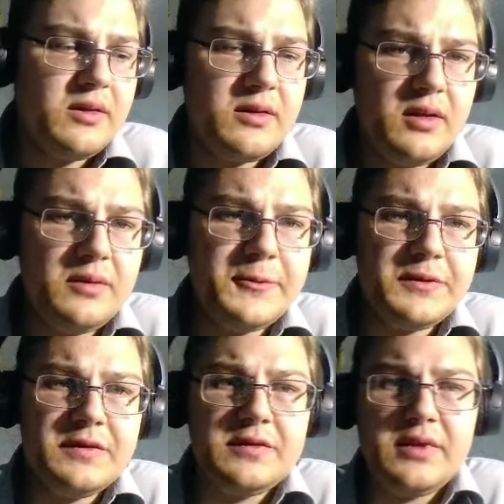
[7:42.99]
There was
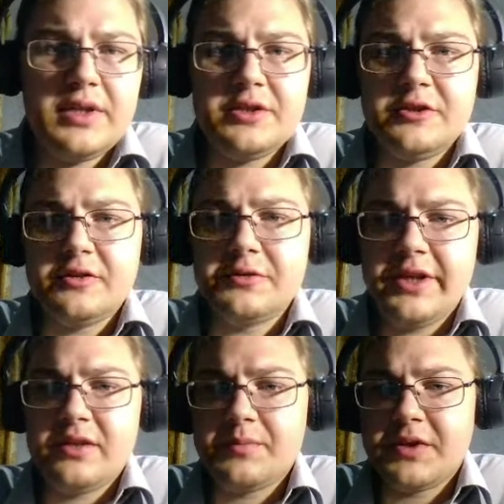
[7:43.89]
such a
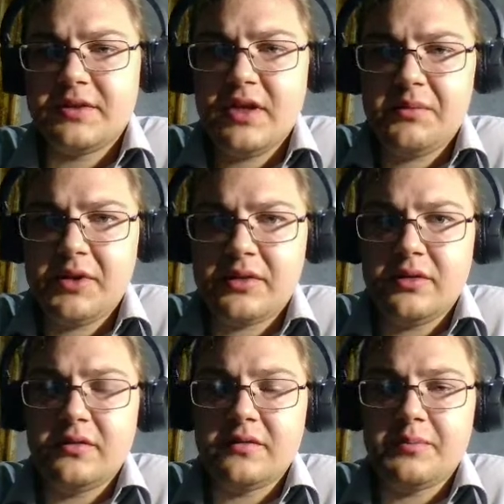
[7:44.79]
great pandemic
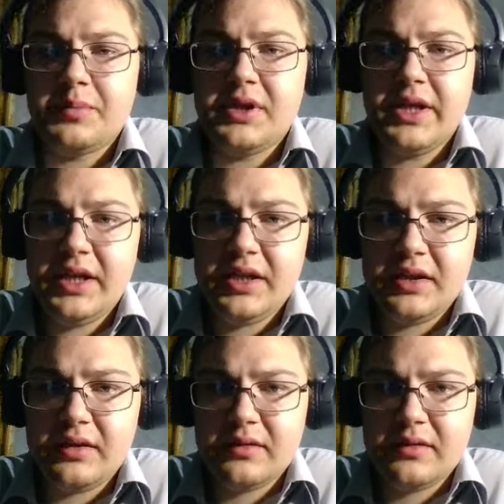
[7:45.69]
of plague